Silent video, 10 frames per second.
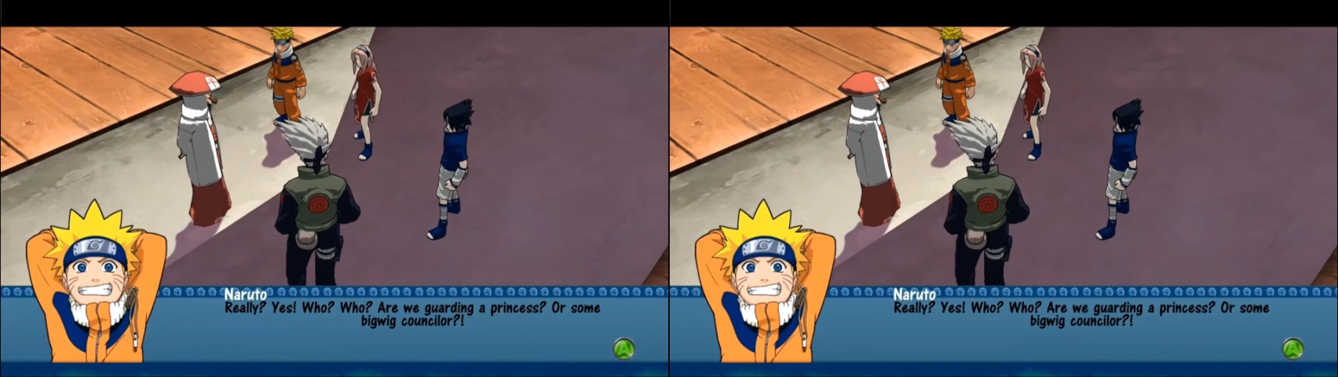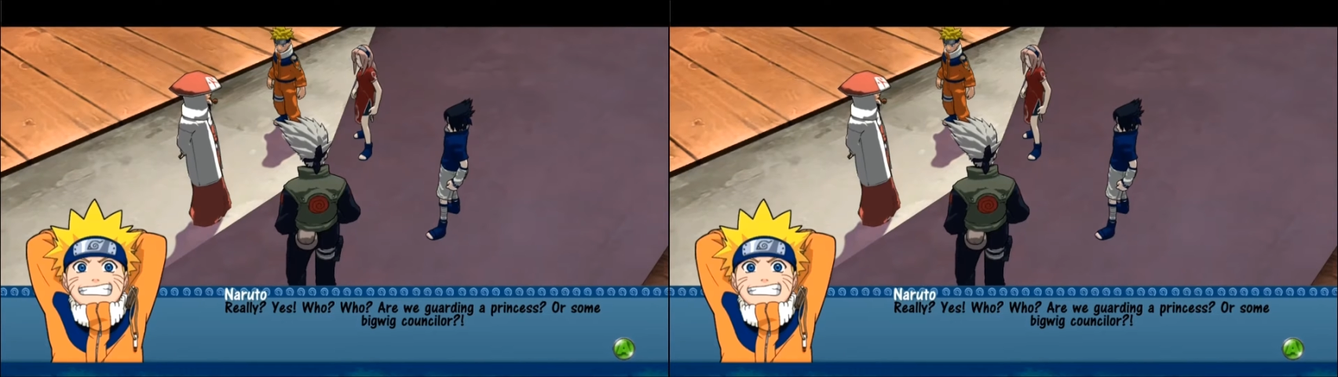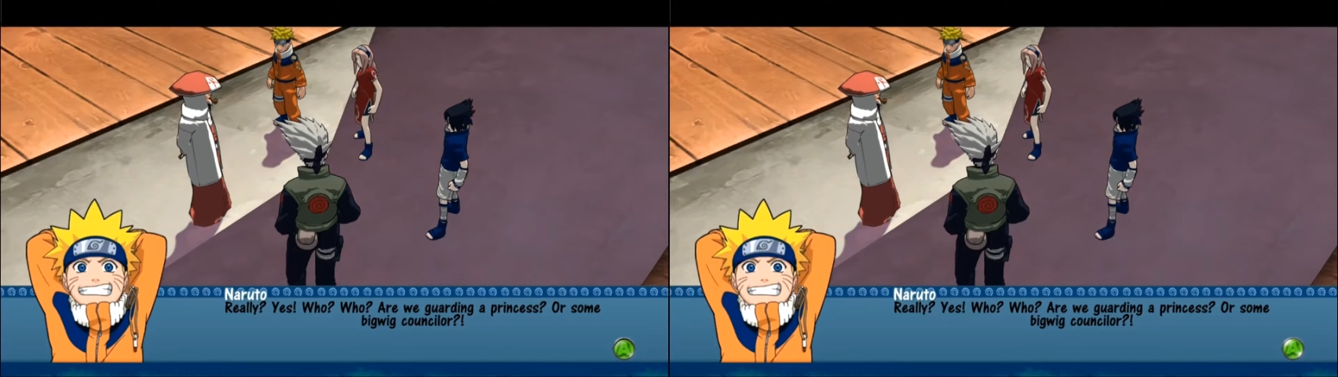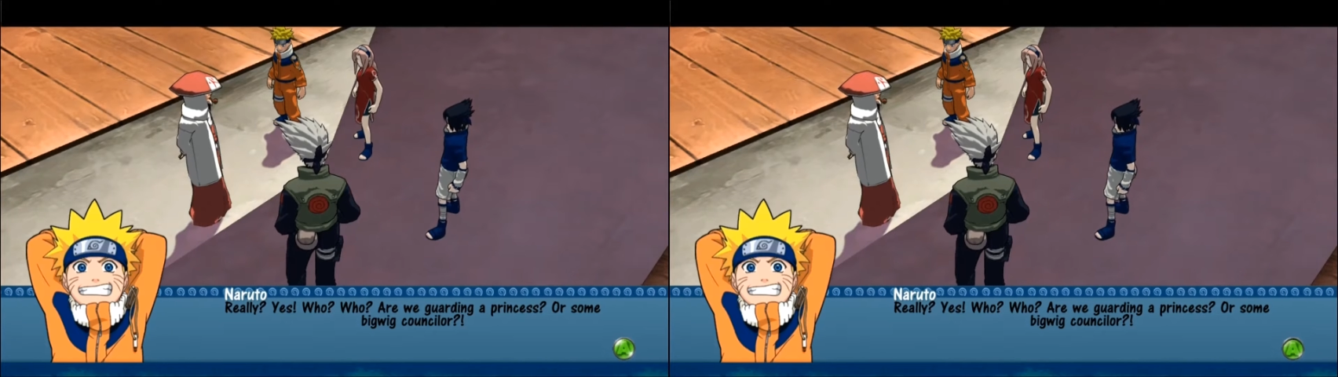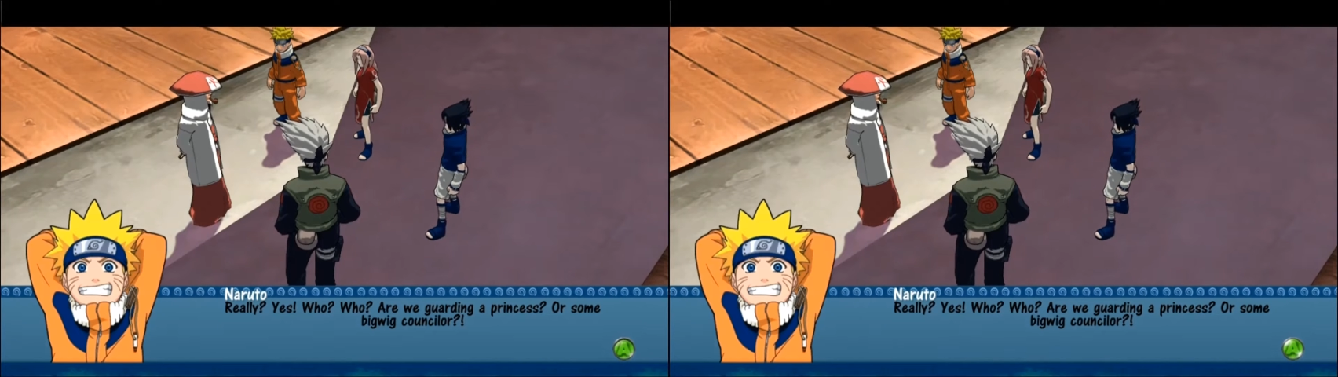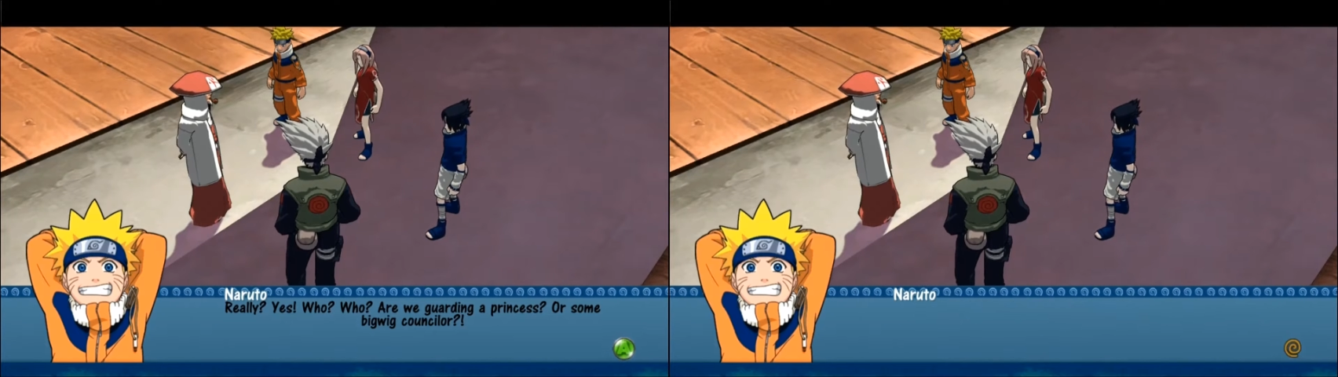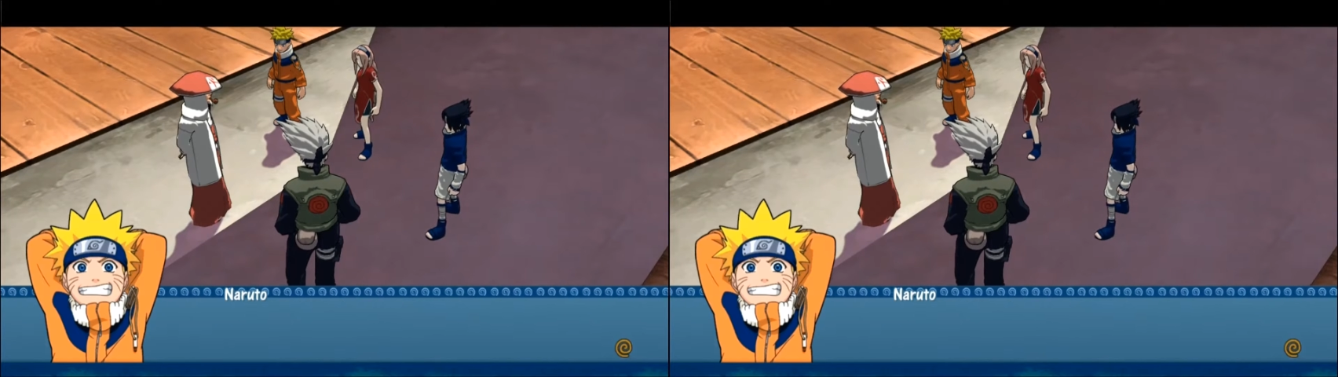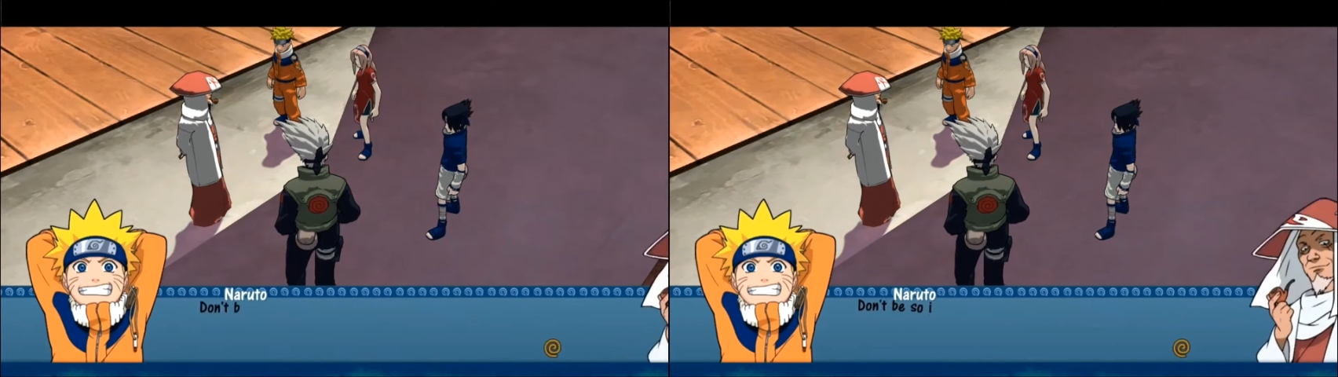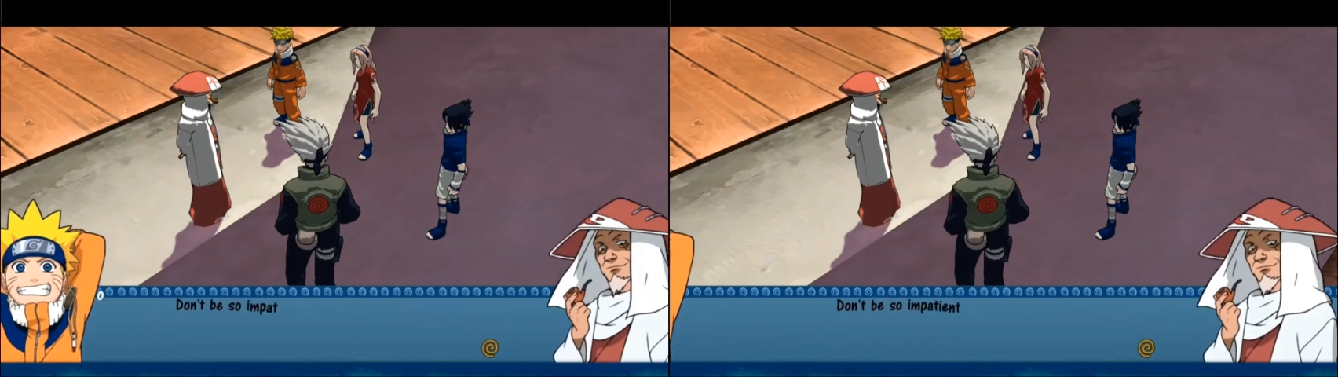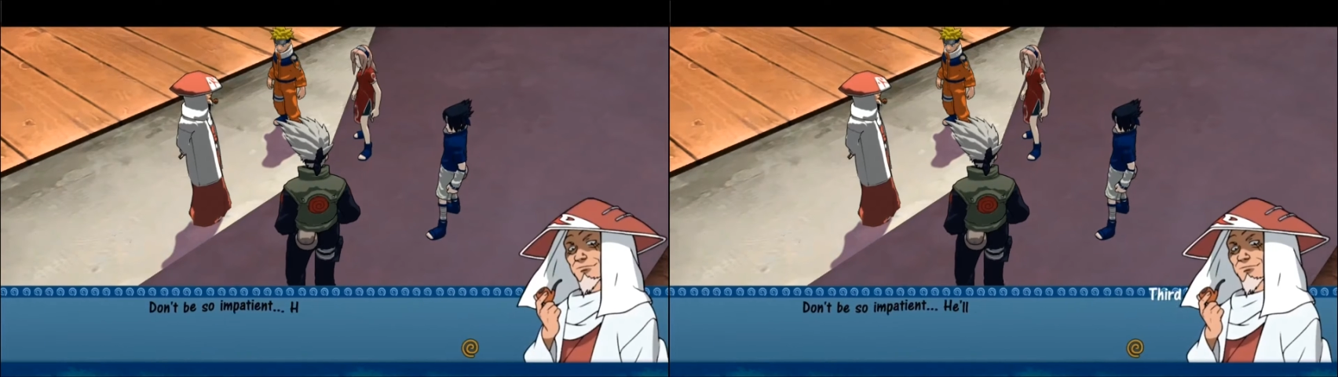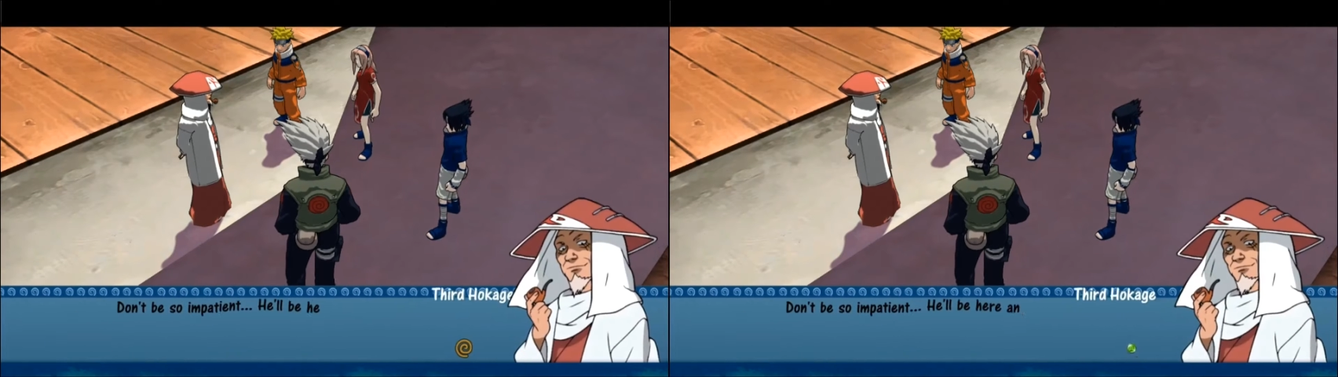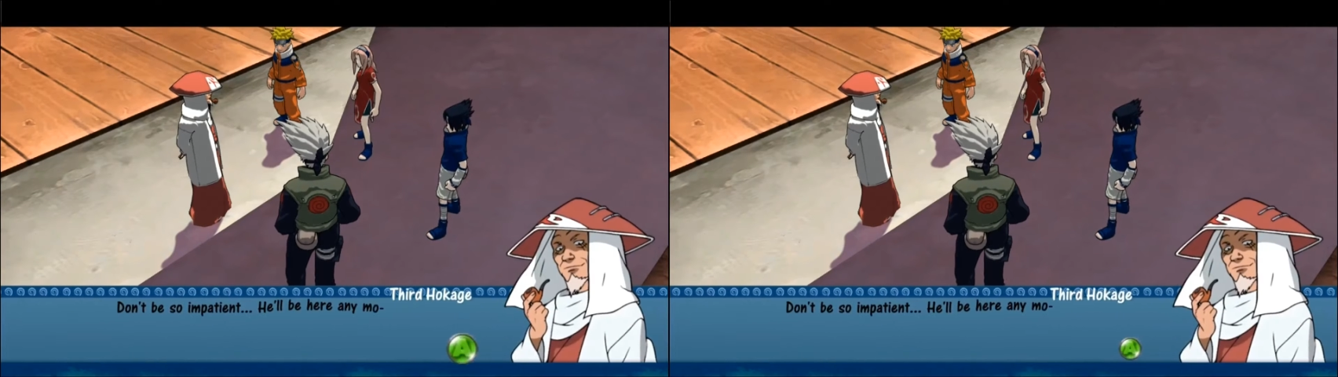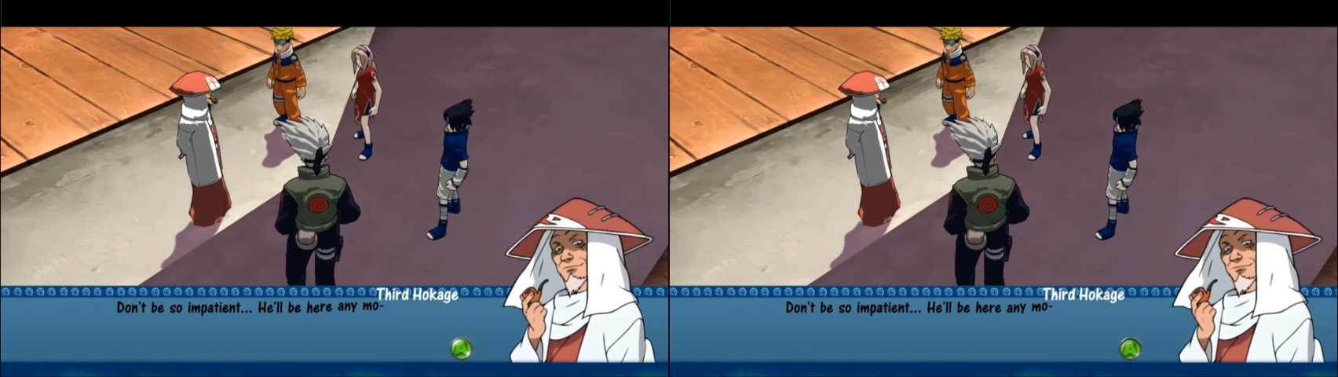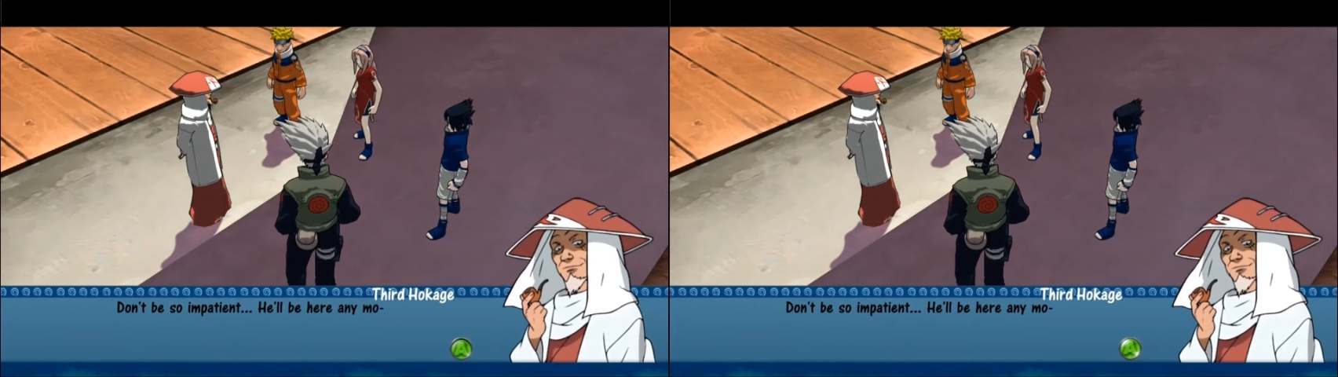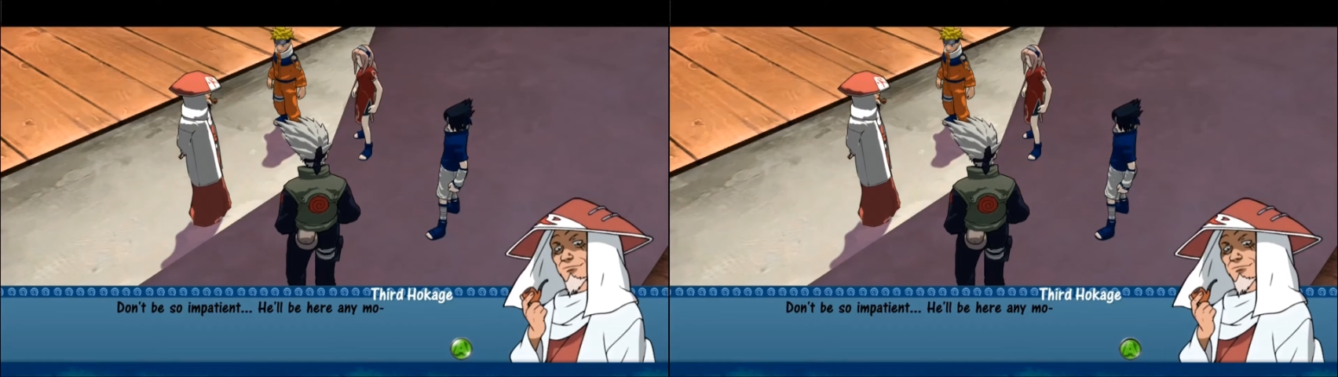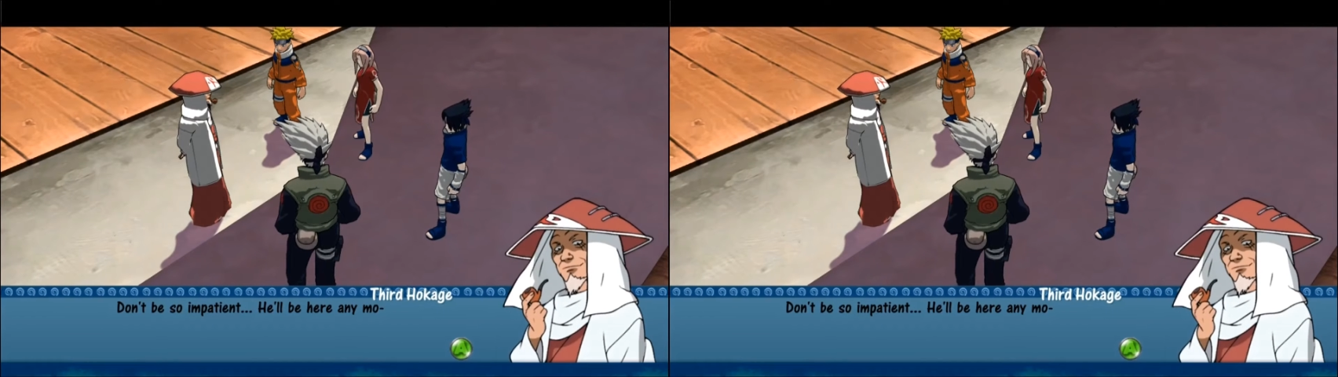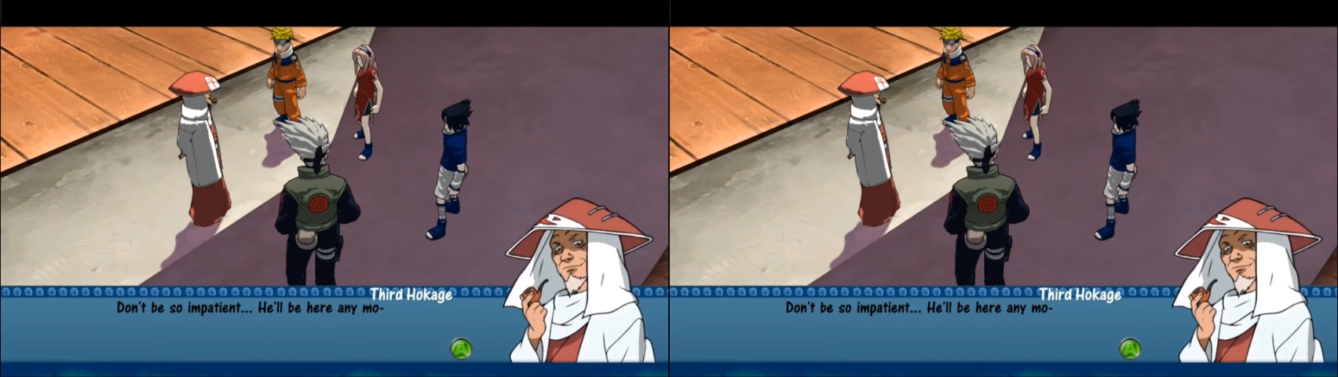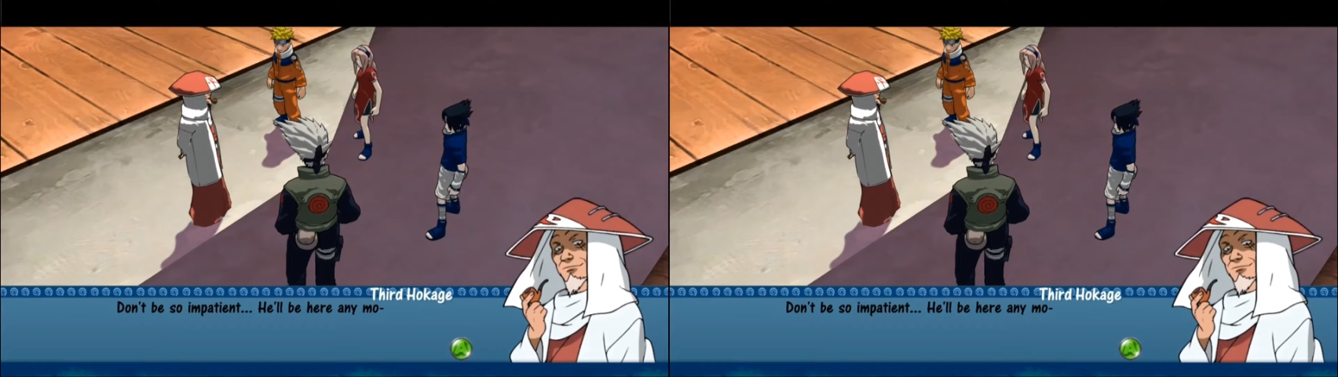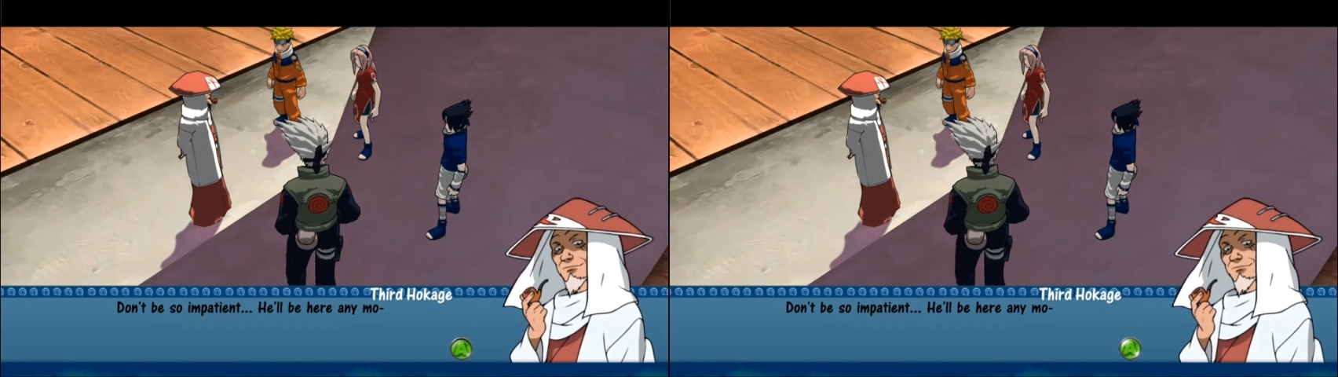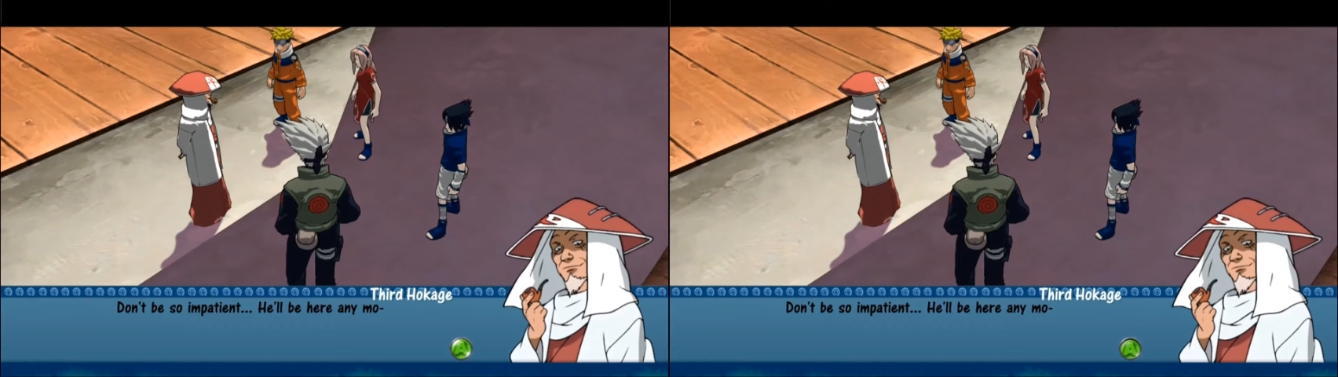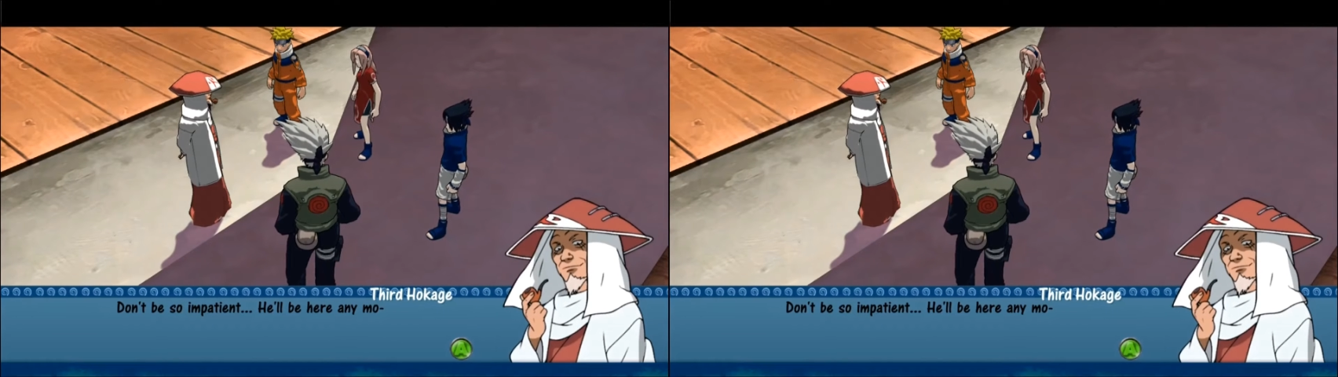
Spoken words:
[unreadable: no face in view]